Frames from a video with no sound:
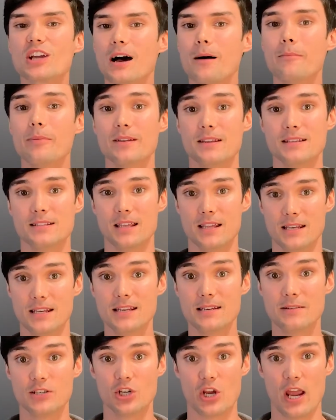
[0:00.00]
companies that
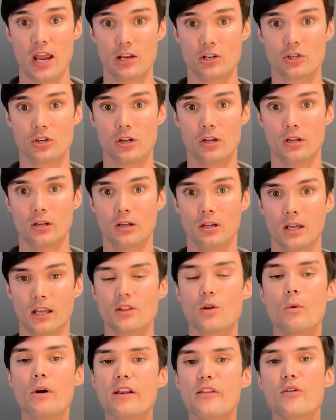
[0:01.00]
need to change.
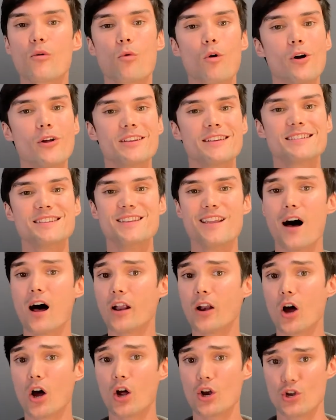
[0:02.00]
And the weight of the world is
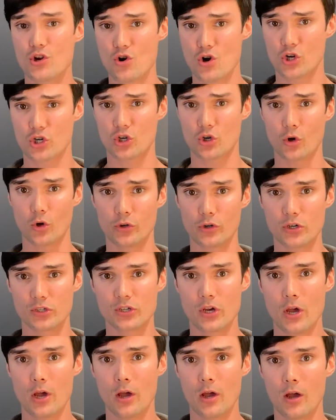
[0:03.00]
not on your shoulders,
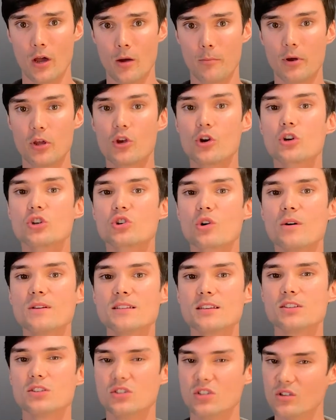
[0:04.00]
but your
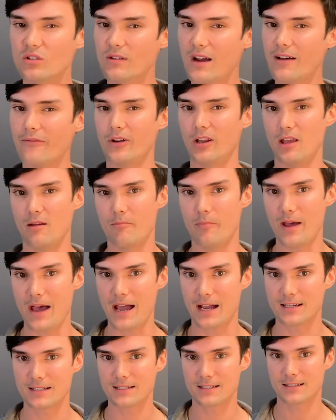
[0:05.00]
choices do have an
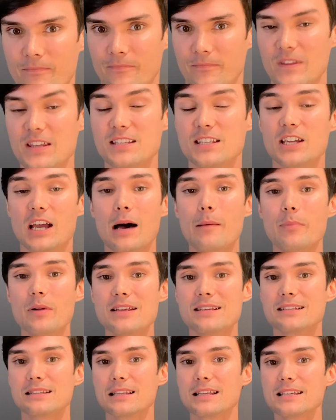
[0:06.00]
impact. These
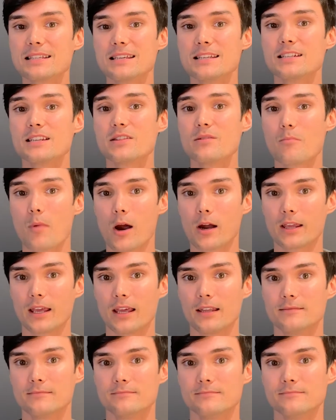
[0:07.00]
companies listen to the
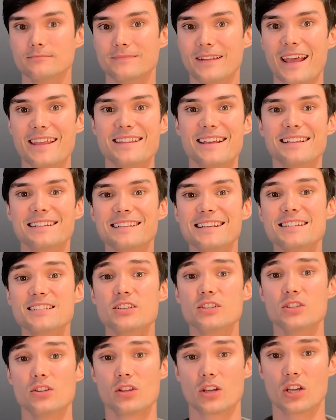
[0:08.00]
market and they
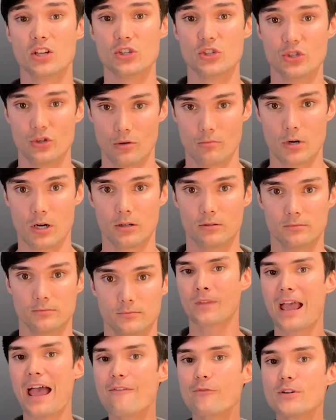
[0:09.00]
listen to the consumer.
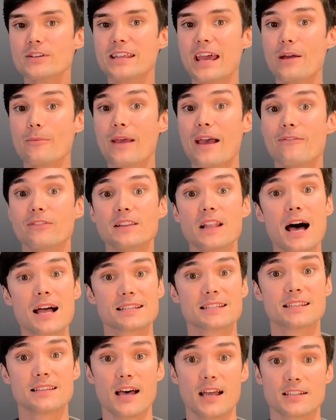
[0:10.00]
Every day we have
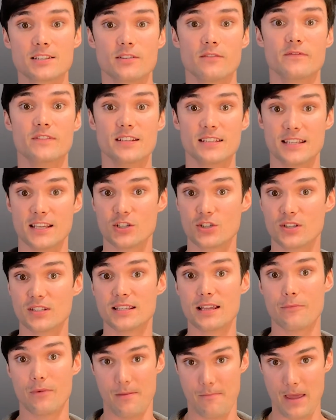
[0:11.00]
lots and lots of decisions
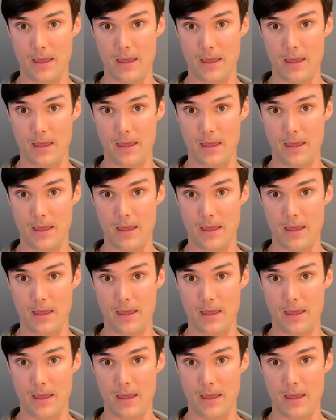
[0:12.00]
that we